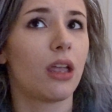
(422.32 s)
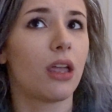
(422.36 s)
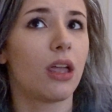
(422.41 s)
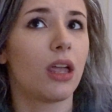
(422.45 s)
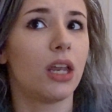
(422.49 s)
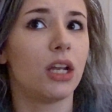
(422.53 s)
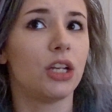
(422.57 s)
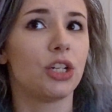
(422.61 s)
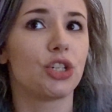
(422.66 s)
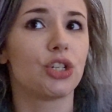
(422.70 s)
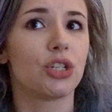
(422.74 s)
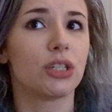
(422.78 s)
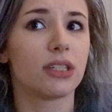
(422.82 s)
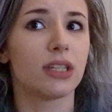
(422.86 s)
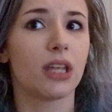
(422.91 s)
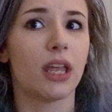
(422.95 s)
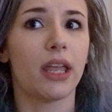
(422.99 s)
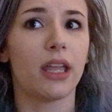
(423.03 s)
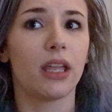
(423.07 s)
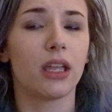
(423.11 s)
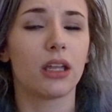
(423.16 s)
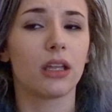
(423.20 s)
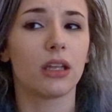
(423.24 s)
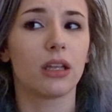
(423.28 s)
And it's just
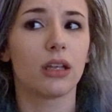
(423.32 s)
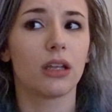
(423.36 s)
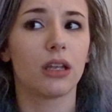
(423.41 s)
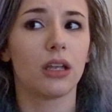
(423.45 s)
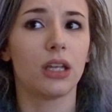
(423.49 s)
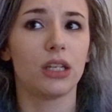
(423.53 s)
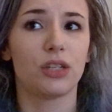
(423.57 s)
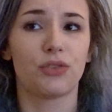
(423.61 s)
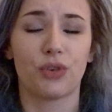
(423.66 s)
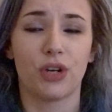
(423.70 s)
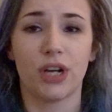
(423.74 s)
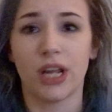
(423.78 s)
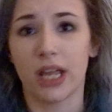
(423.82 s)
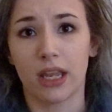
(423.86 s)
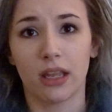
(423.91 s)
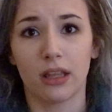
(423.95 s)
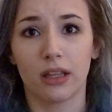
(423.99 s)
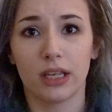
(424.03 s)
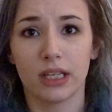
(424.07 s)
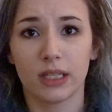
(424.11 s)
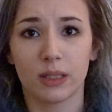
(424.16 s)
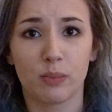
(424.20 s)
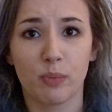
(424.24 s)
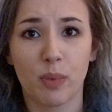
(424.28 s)
like, it's
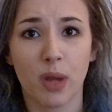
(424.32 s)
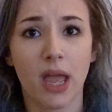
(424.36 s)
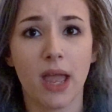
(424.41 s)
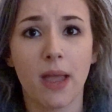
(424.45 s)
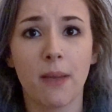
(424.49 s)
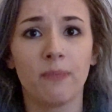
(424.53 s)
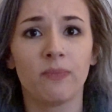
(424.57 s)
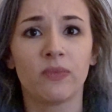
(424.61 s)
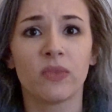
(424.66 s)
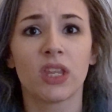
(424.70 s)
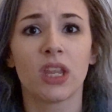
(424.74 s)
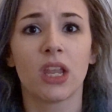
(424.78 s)
ridiculous. But